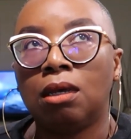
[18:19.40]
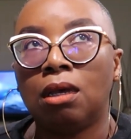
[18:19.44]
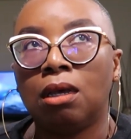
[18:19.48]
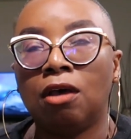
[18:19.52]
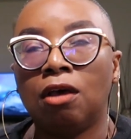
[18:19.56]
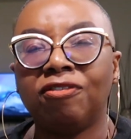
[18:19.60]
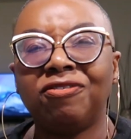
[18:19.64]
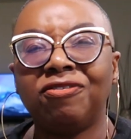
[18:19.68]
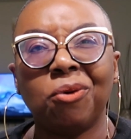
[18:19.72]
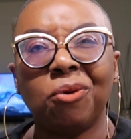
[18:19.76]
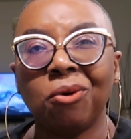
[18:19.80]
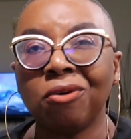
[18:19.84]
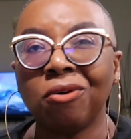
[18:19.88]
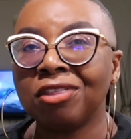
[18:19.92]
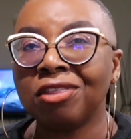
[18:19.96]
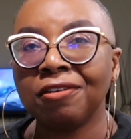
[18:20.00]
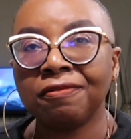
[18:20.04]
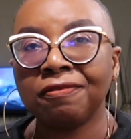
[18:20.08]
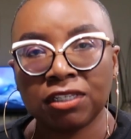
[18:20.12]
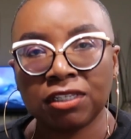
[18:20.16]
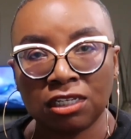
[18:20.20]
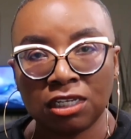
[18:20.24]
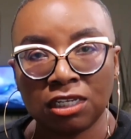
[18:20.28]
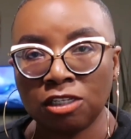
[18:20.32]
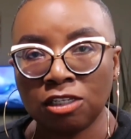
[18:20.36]
1/4 of
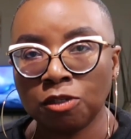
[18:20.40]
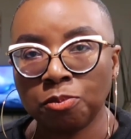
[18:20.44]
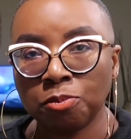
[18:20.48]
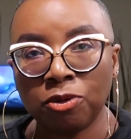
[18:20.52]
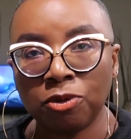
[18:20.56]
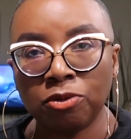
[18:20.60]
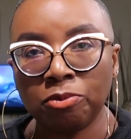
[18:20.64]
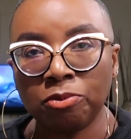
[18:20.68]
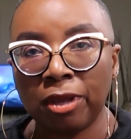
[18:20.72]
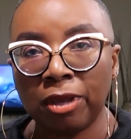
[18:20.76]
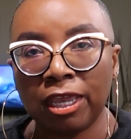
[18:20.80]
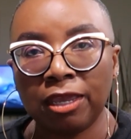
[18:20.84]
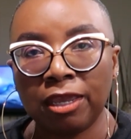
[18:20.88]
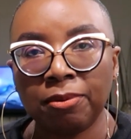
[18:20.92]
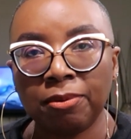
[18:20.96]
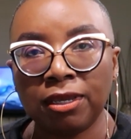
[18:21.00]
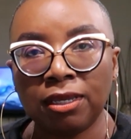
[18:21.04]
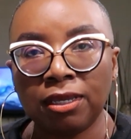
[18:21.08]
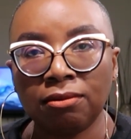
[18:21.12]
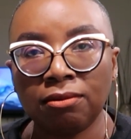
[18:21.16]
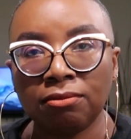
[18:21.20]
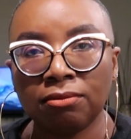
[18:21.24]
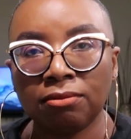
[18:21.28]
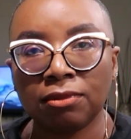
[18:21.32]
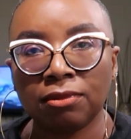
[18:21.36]
a teaspoon
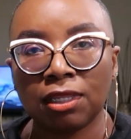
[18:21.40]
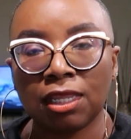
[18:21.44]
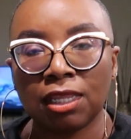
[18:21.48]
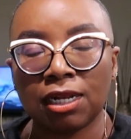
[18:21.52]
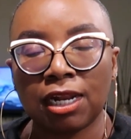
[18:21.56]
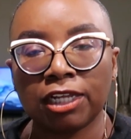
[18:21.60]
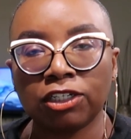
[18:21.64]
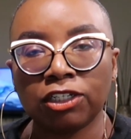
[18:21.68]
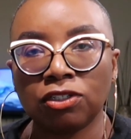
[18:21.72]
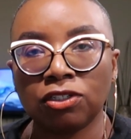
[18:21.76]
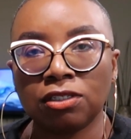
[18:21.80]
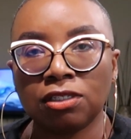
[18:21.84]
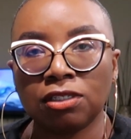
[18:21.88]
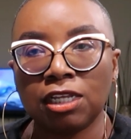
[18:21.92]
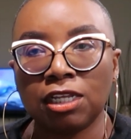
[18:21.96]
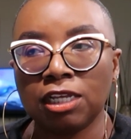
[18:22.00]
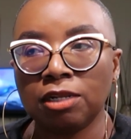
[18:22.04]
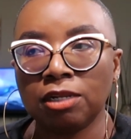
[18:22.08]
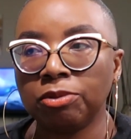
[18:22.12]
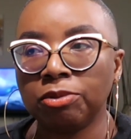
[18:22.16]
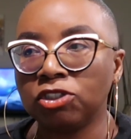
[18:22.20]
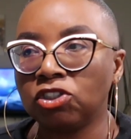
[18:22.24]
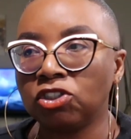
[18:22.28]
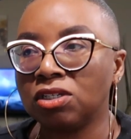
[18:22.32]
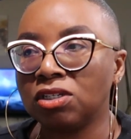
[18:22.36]
maybe that I just
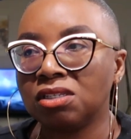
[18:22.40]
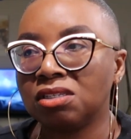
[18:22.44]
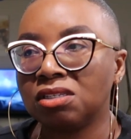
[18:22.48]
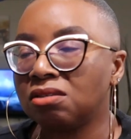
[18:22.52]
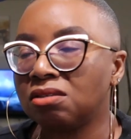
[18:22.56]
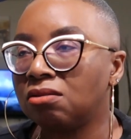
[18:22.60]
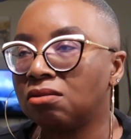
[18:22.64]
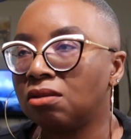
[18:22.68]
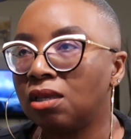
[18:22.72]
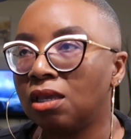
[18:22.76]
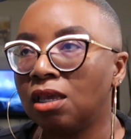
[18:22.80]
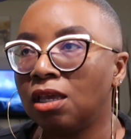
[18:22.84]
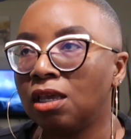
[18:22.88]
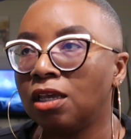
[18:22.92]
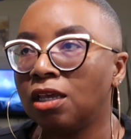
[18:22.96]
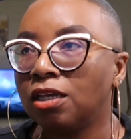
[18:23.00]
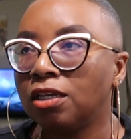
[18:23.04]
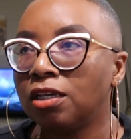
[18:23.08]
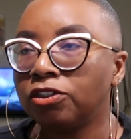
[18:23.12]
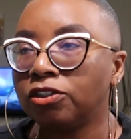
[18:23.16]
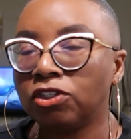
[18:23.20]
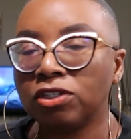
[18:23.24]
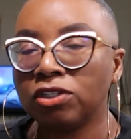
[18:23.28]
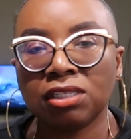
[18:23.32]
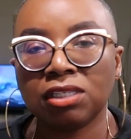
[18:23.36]
did, but just
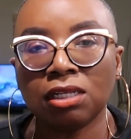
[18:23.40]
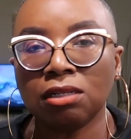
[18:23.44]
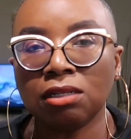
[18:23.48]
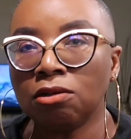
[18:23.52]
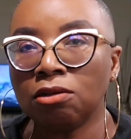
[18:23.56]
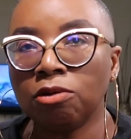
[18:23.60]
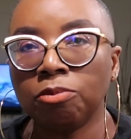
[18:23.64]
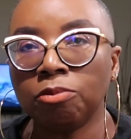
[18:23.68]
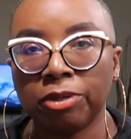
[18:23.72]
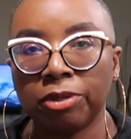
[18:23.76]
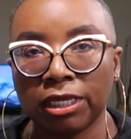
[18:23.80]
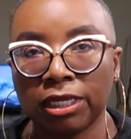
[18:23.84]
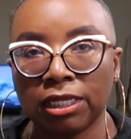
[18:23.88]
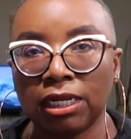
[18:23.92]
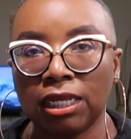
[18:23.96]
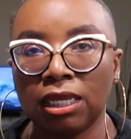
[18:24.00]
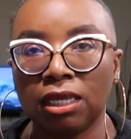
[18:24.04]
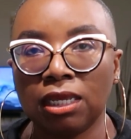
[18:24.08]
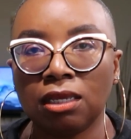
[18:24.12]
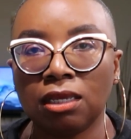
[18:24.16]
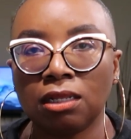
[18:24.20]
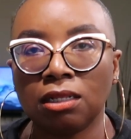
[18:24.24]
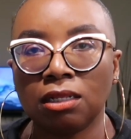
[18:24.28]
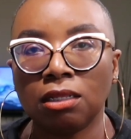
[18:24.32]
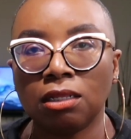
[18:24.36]
a little bit
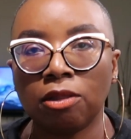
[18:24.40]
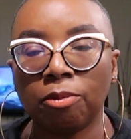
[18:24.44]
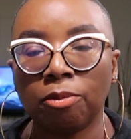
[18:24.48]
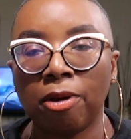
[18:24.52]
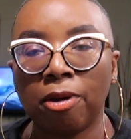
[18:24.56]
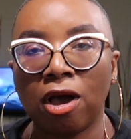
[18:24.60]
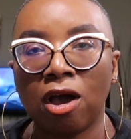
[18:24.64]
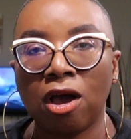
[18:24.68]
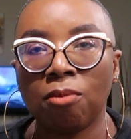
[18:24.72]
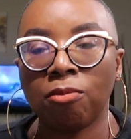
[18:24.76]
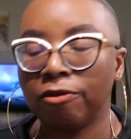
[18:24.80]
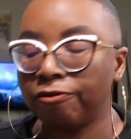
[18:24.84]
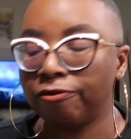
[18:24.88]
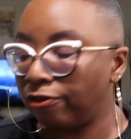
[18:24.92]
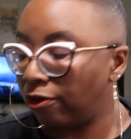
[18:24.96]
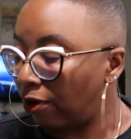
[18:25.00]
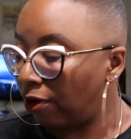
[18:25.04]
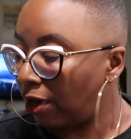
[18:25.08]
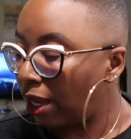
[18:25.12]
in the palm of your